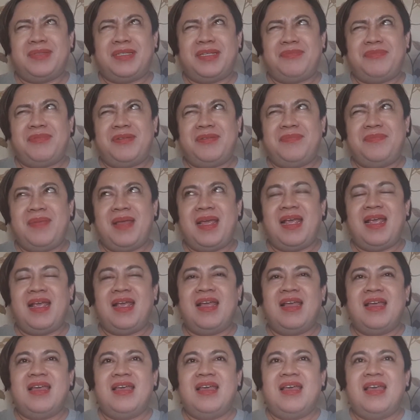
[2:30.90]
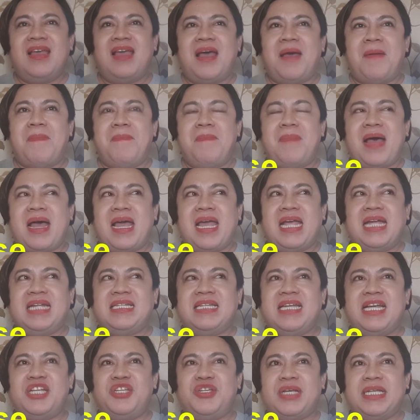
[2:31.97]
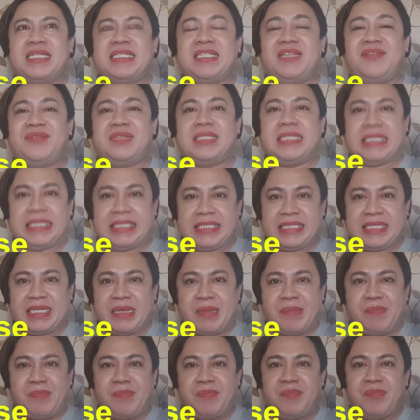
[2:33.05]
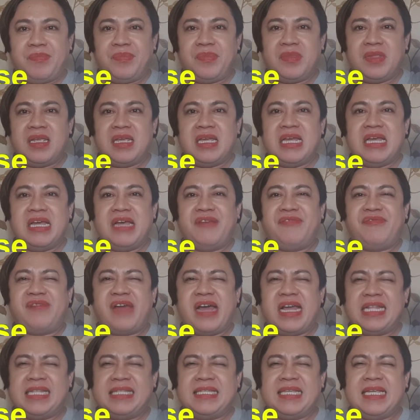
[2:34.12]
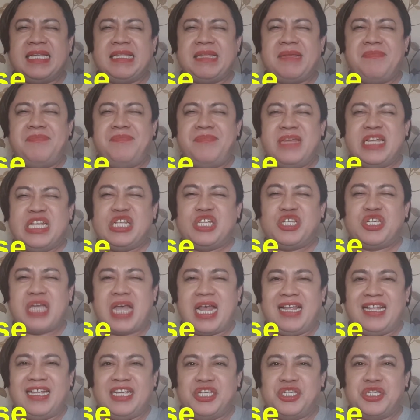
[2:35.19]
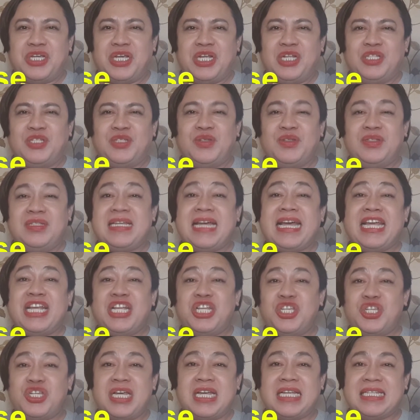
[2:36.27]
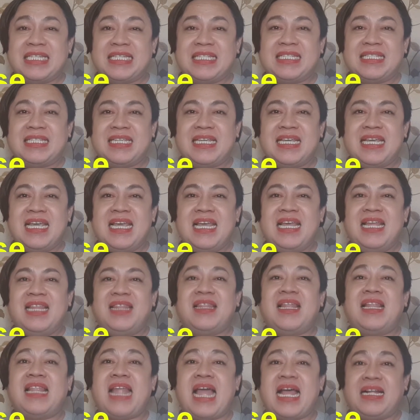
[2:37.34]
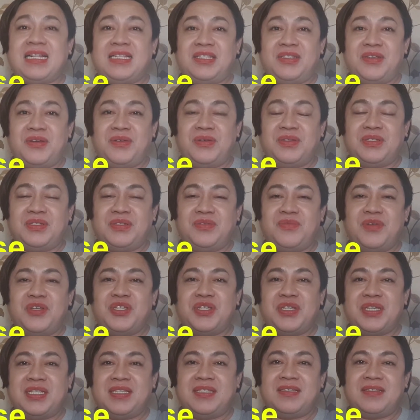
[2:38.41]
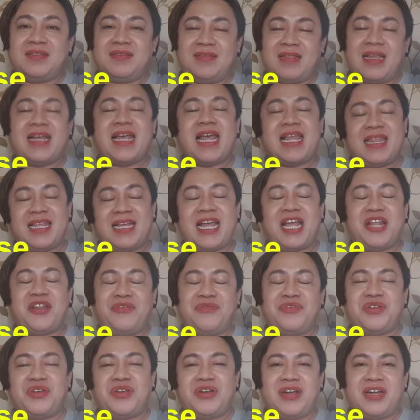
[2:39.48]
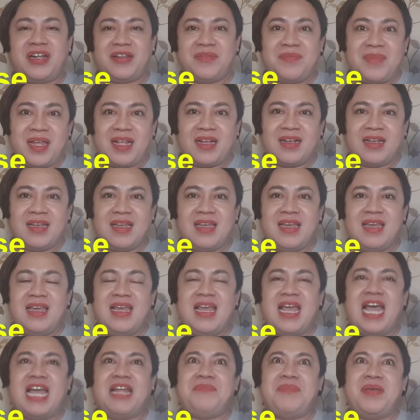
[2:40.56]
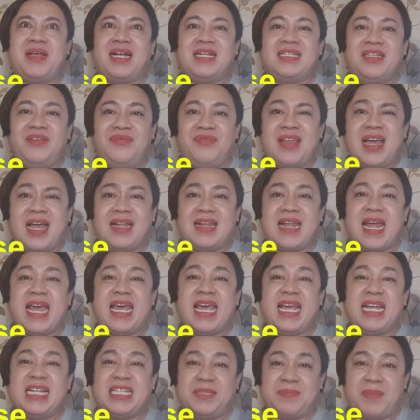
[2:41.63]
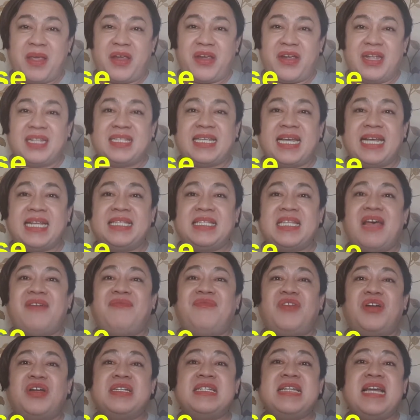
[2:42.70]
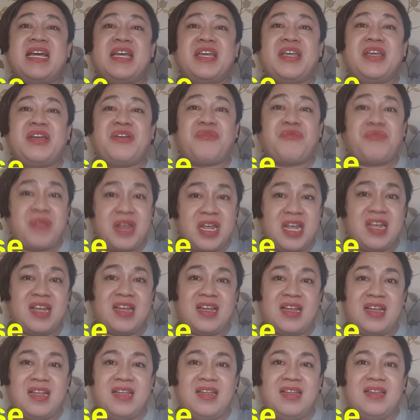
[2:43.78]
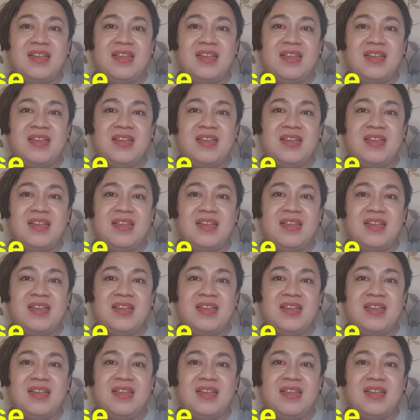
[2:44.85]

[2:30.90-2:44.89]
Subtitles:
it would be my digestive system finds it a bit challenging to digest the lactose, which is, again, the kind of sugar in the milk. And because of that, I suffered diarrhea